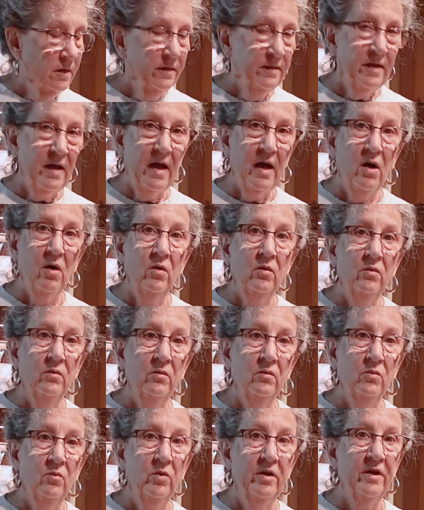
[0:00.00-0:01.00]
Now
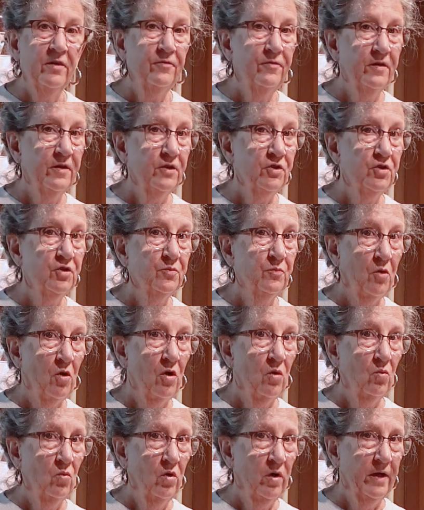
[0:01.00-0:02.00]
we have finished
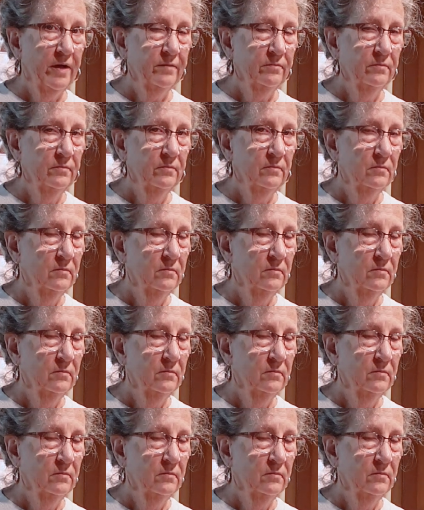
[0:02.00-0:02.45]
part one.